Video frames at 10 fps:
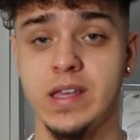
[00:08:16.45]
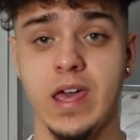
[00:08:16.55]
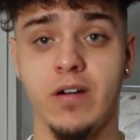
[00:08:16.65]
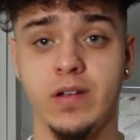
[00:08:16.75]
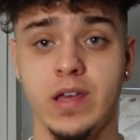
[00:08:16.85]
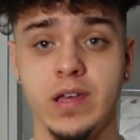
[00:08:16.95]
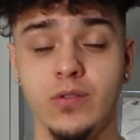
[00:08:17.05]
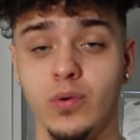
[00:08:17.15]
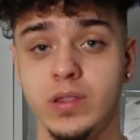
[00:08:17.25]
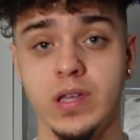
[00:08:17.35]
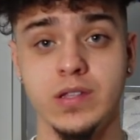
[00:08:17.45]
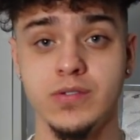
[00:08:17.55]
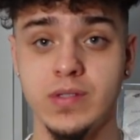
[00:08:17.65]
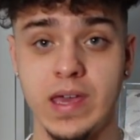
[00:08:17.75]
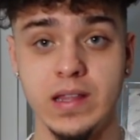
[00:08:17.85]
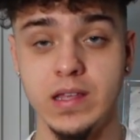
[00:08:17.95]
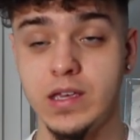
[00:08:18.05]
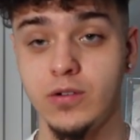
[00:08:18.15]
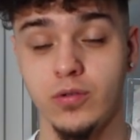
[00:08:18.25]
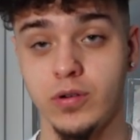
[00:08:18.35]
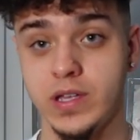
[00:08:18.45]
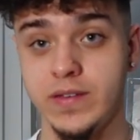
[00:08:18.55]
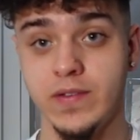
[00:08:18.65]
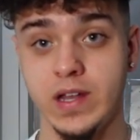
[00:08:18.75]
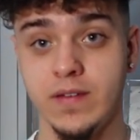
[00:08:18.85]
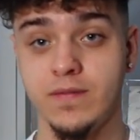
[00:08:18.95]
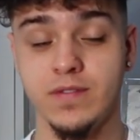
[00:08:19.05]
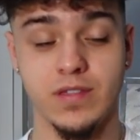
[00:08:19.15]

counting what they do daily or even if